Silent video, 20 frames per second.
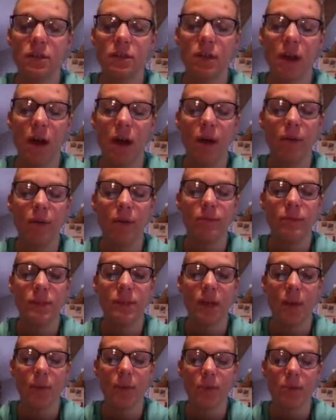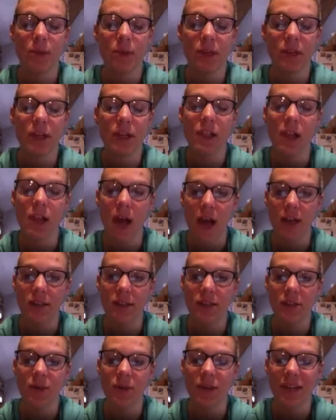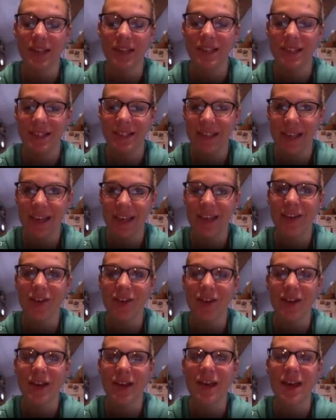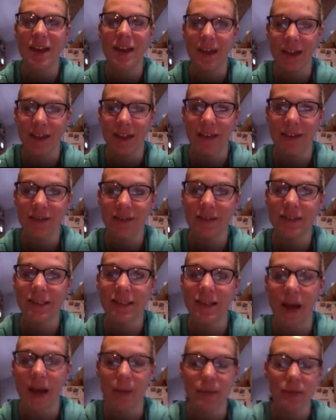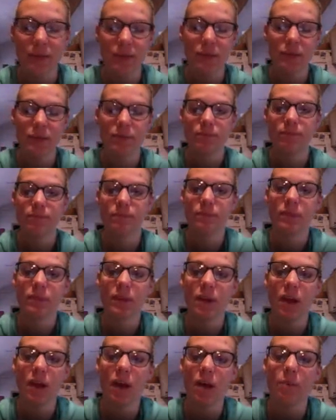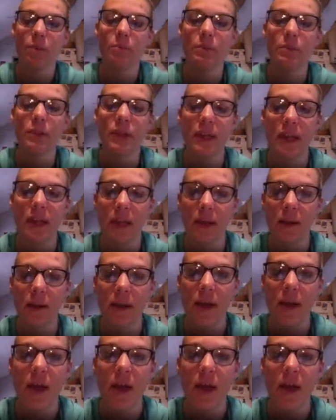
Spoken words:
to help the blood to clot, so it gets stickier and it stops bleeding.